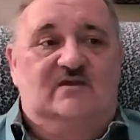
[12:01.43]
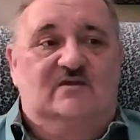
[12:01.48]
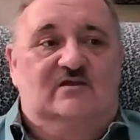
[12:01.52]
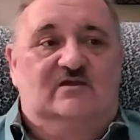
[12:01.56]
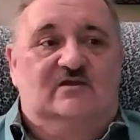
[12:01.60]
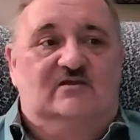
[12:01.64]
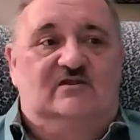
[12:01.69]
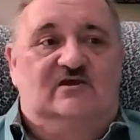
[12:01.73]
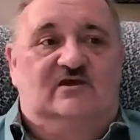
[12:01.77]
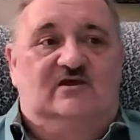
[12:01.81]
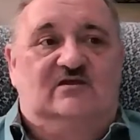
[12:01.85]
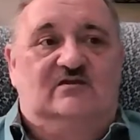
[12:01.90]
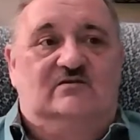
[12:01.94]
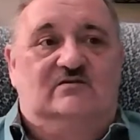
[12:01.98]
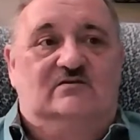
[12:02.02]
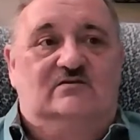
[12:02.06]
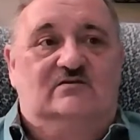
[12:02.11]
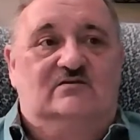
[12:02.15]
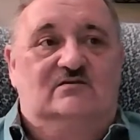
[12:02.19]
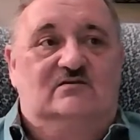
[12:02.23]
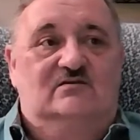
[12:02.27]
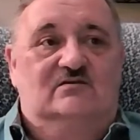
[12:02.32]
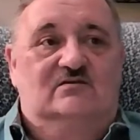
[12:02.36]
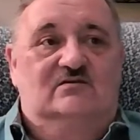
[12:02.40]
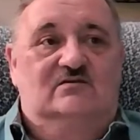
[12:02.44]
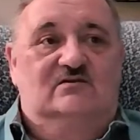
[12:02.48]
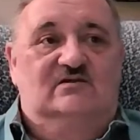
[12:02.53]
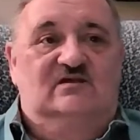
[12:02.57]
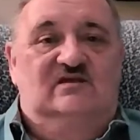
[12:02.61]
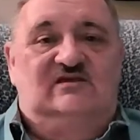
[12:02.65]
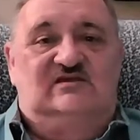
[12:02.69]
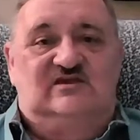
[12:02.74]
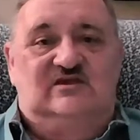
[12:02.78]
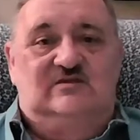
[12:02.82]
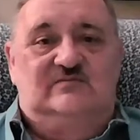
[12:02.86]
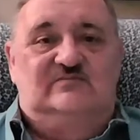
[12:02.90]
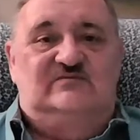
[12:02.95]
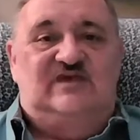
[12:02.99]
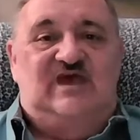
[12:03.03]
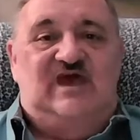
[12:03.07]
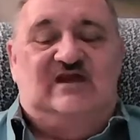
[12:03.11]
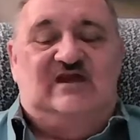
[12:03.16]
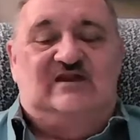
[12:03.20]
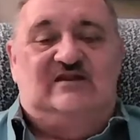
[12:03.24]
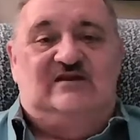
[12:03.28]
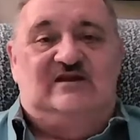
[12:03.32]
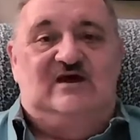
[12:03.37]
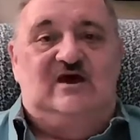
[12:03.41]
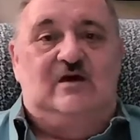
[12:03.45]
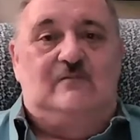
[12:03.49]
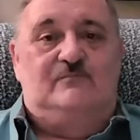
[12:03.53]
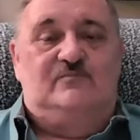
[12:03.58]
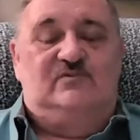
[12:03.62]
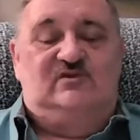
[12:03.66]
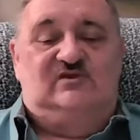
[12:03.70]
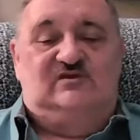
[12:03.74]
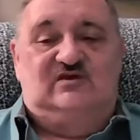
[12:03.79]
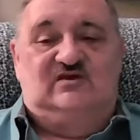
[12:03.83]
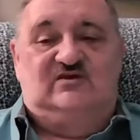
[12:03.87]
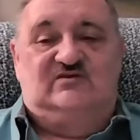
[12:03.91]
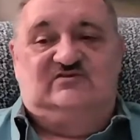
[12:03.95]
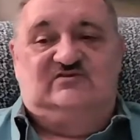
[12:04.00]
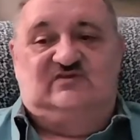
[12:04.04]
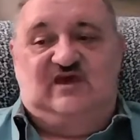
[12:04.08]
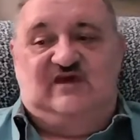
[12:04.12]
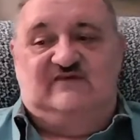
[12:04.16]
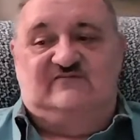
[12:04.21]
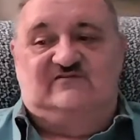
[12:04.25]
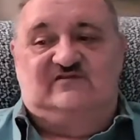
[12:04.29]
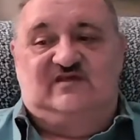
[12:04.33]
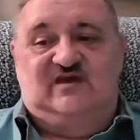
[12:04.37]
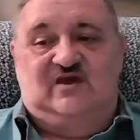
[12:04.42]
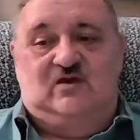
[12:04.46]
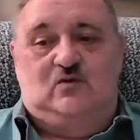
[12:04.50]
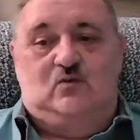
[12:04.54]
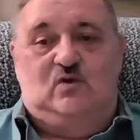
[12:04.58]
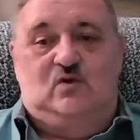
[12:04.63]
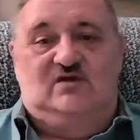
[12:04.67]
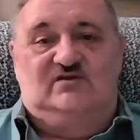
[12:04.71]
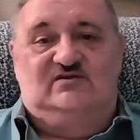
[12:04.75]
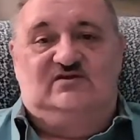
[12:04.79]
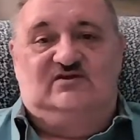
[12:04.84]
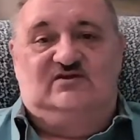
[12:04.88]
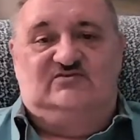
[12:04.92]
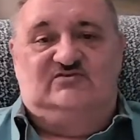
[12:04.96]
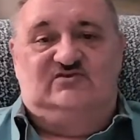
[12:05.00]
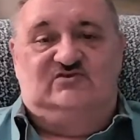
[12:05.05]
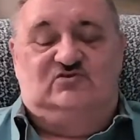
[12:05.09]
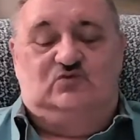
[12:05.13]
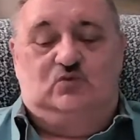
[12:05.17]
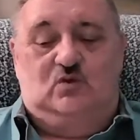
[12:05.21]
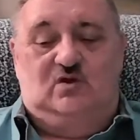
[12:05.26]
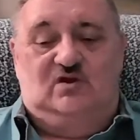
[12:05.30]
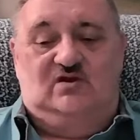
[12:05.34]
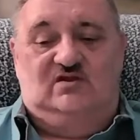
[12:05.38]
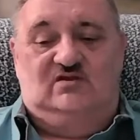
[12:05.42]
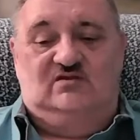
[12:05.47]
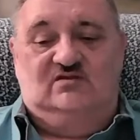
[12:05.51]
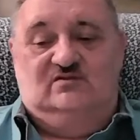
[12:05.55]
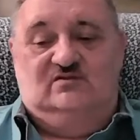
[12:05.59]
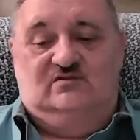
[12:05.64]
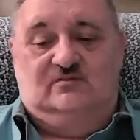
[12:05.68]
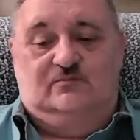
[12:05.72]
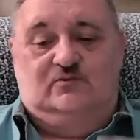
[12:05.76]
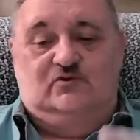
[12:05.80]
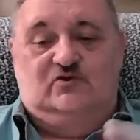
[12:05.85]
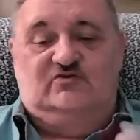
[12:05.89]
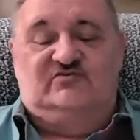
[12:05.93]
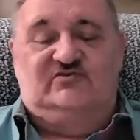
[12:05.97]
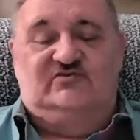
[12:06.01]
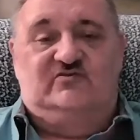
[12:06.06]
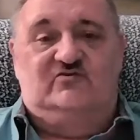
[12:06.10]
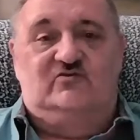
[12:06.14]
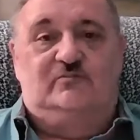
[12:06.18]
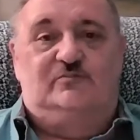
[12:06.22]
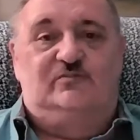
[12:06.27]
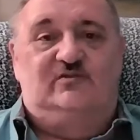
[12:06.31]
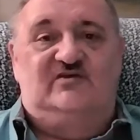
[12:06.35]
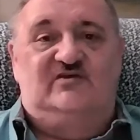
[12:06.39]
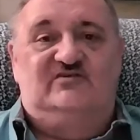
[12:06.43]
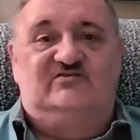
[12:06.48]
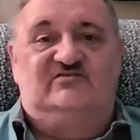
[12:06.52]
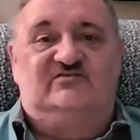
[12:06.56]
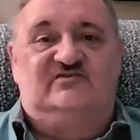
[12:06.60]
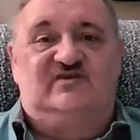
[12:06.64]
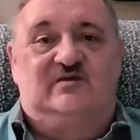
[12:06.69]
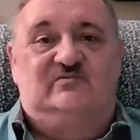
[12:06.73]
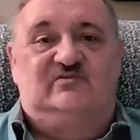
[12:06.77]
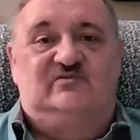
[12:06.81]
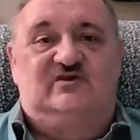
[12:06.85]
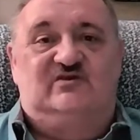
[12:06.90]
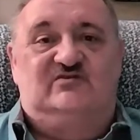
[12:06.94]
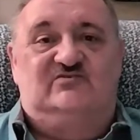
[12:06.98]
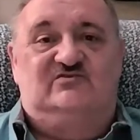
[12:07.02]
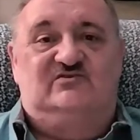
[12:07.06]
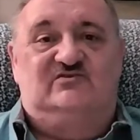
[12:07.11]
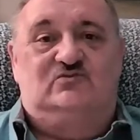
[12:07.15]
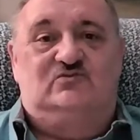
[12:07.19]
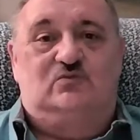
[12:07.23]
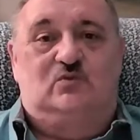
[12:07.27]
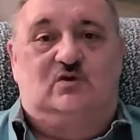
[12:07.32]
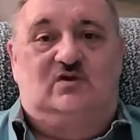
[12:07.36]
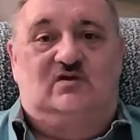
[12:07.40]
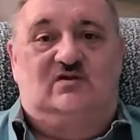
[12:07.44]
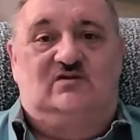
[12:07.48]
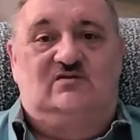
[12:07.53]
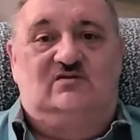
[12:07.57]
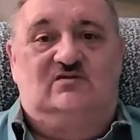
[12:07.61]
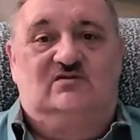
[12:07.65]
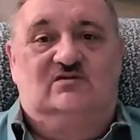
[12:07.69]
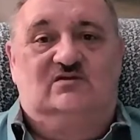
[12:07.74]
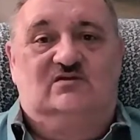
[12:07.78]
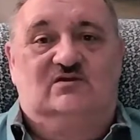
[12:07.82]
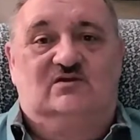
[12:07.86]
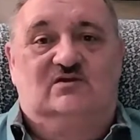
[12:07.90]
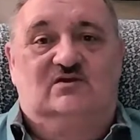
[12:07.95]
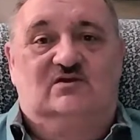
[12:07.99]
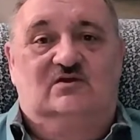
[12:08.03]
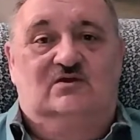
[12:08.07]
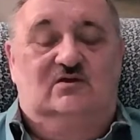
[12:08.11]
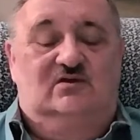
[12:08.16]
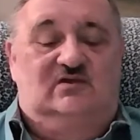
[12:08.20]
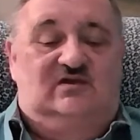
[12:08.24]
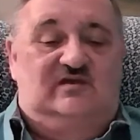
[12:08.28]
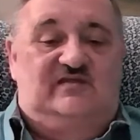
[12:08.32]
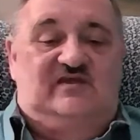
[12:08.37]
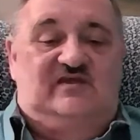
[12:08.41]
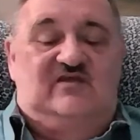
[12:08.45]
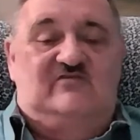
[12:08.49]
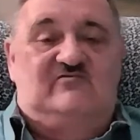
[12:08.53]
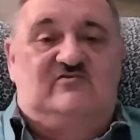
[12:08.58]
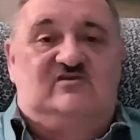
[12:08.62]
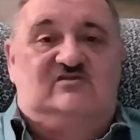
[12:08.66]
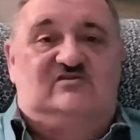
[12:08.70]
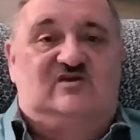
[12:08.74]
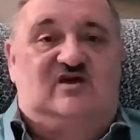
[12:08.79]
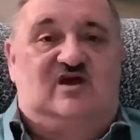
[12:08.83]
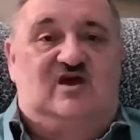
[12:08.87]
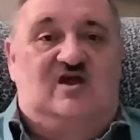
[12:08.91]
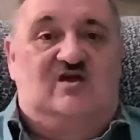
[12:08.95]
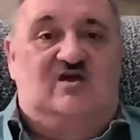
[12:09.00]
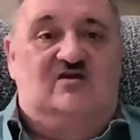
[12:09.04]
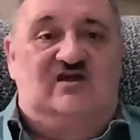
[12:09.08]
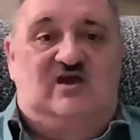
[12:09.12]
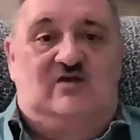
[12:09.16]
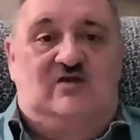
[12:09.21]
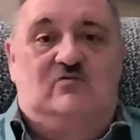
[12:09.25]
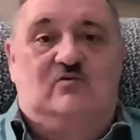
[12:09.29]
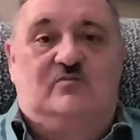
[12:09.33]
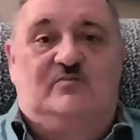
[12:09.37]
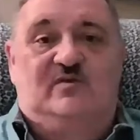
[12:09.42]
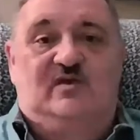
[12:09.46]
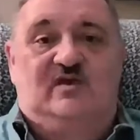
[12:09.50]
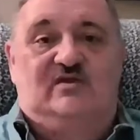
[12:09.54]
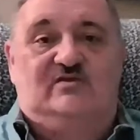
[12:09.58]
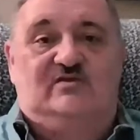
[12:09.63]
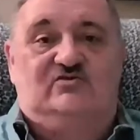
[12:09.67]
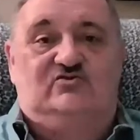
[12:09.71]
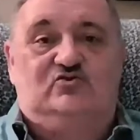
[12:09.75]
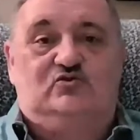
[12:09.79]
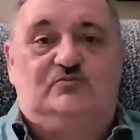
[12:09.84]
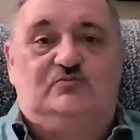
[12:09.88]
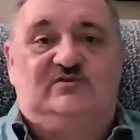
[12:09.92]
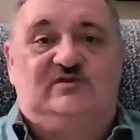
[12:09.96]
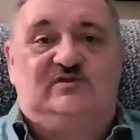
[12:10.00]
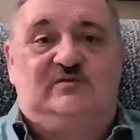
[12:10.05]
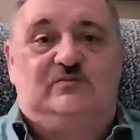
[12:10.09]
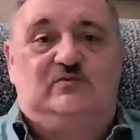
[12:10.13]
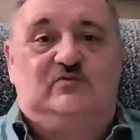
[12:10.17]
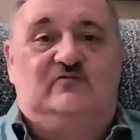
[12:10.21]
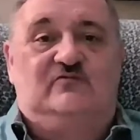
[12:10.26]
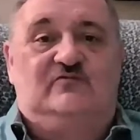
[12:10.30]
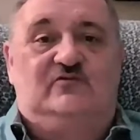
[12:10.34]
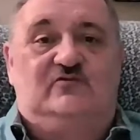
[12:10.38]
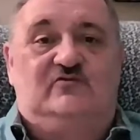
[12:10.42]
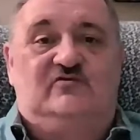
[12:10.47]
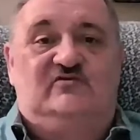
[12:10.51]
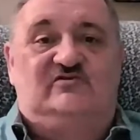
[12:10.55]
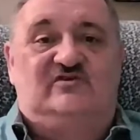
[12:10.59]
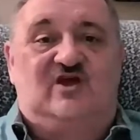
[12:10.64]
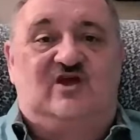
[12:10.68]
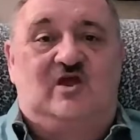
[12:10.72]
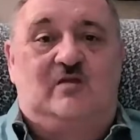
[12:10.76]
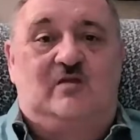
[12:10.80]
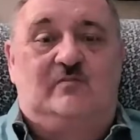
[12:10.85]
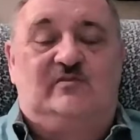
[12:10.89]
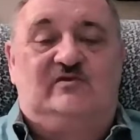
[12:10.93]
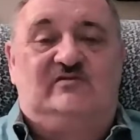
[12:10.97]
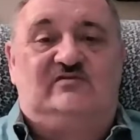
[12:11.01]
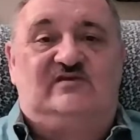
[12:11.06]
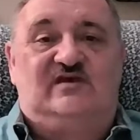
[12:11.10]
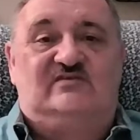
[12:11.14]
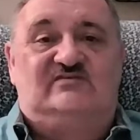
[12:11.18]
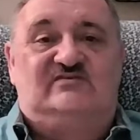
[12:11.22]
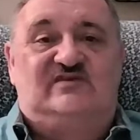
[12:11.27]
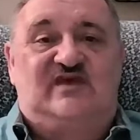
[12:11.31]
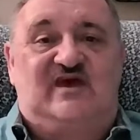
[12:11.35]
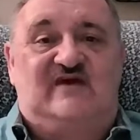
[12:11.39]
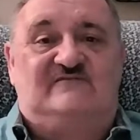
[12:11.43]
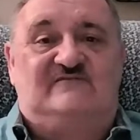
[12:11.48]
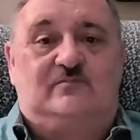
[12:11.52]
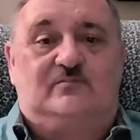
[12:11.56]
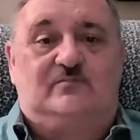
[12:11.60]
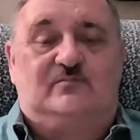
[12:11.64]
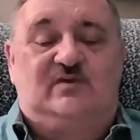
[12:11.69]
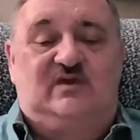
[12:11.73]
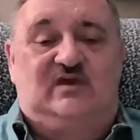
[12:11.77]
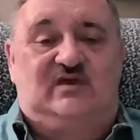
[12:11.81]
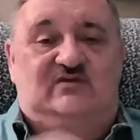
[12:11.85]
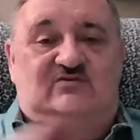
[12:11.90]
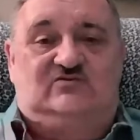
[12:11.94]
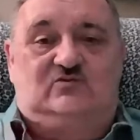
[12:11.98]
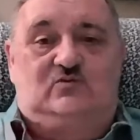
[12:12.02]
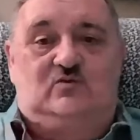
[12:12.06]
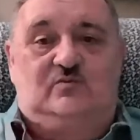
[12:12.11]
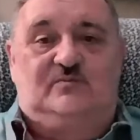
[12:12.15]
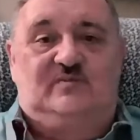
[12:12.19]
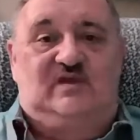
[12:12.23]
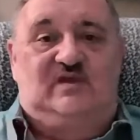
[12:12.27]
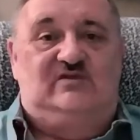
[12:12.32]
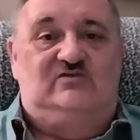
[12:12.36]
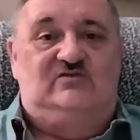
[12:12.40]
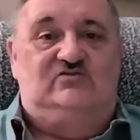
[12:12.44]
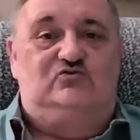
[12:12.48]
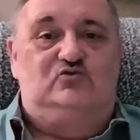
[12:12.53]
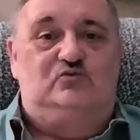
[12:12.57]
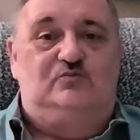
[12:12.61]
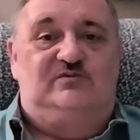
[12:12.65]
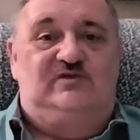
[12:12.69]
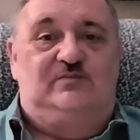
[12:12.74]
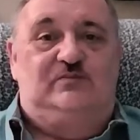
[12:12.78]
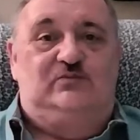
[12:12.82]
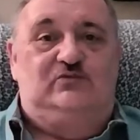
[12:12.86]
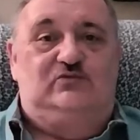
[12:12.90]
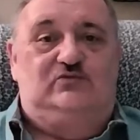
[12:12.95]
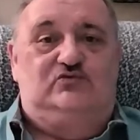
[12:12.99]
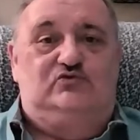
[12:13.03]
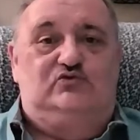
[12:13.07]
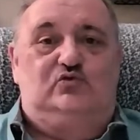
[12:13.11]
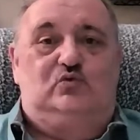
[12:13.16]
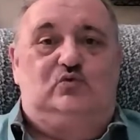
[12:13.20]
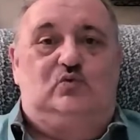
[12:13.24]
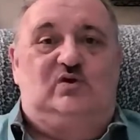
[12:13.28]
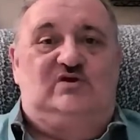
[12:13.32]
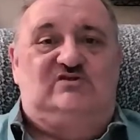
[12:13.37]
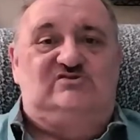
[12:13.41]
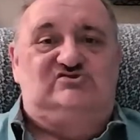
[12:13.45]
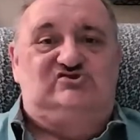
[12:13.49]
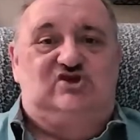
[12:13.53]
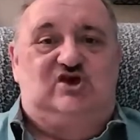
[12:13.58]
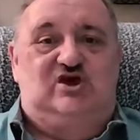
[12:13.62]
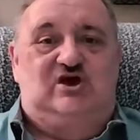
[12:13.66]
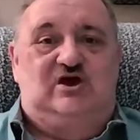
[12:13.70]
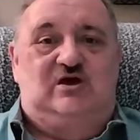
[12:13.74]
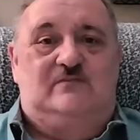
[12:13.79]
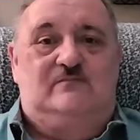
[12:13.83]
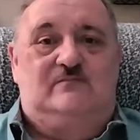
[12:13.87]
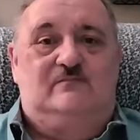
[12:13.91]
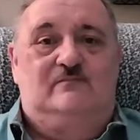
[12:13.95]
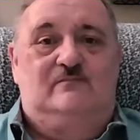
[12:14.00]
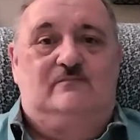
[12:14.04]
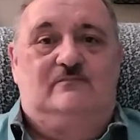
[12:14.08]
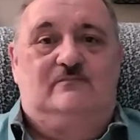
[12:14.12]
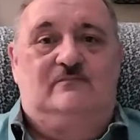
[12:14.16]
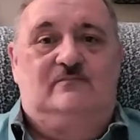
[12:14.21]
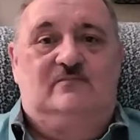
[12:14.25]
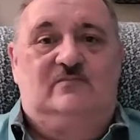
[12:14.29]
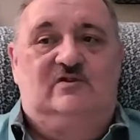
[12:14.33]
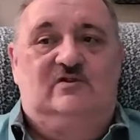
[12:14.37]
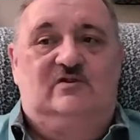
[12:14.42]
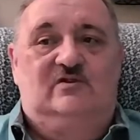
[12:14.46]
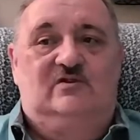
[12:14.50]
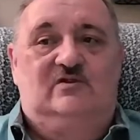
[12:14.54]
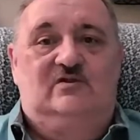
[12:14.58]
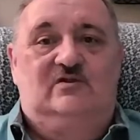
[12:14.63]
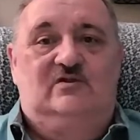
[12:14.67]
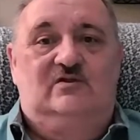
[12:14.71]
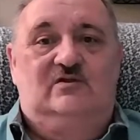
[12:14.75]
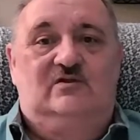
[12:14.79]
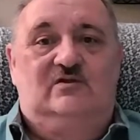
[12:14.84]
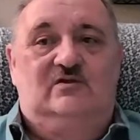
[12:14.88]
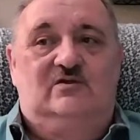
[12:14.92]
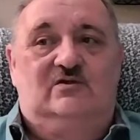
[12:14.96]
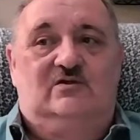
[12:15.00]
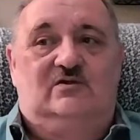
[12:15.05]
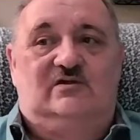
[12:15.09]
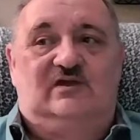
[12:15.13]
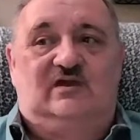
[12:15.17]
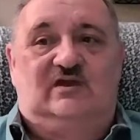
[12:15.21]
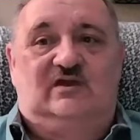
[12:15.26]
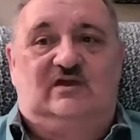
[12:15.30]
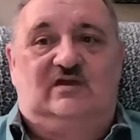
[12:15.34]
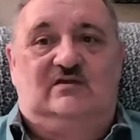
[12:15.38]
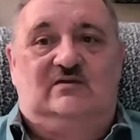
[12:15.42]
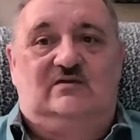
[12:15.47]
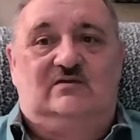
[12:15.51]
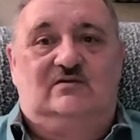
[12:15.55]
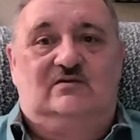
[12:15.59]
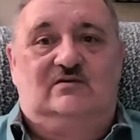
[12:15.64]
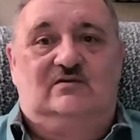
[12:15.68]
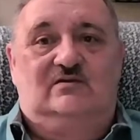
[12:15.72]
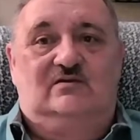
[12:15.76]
And then it keeps adding up because after that one does the 20, the person that replaces them does the 20. Okay, they retire. Now we're paying two people for retirement. That's half the pay. So we're paying two people to do the one job. Okay.